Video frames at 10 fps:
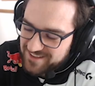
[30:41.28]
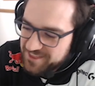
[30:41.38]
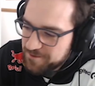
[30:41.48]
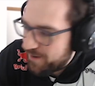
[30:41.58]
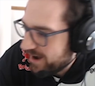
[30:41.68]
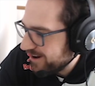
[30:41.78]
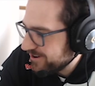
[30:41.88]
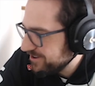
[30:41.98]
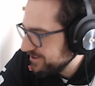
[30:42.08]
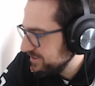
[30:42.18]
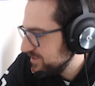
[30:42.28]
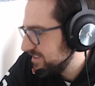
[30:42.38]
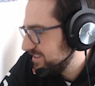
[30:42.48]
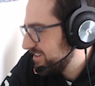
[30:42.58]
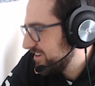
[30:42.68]
And the good. barons
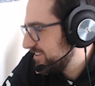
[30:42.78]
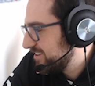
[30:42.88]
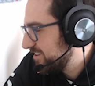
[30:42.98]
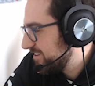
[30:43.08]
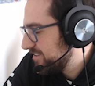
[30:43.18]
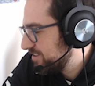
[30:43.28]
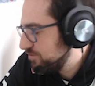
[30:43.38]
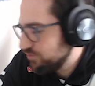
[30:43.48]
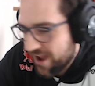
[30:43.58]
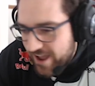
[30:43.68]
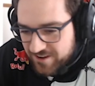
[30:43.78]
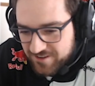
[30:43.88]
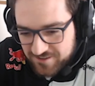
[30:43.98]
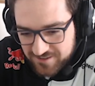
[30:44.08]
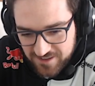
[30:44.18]
and the and the and the
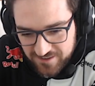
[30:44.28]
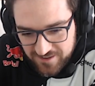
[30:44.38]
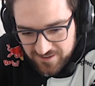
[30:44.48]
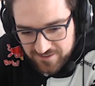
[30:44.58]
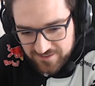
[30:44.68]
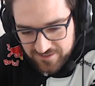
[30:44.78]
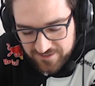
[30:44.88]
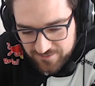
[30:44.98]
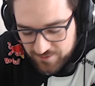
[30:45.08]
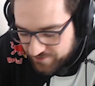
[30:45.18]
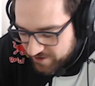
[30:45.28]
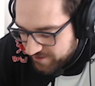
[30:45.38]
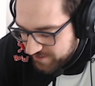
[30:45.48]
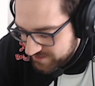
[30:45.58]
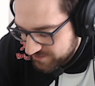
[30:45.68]
dragons and the rift
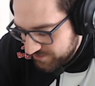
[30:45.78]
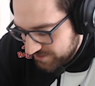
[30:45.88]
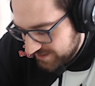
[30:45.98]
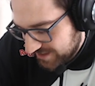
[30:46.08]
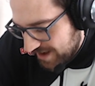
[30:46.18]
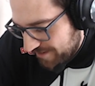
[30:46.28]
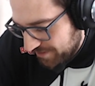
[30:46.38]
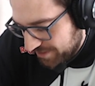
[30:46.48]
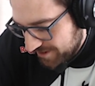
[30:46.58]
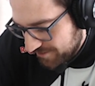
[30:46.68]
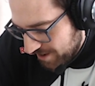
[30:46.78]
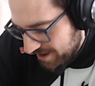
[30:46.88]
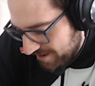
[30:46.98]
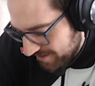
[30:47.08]
heralds. You just get everything. Why not?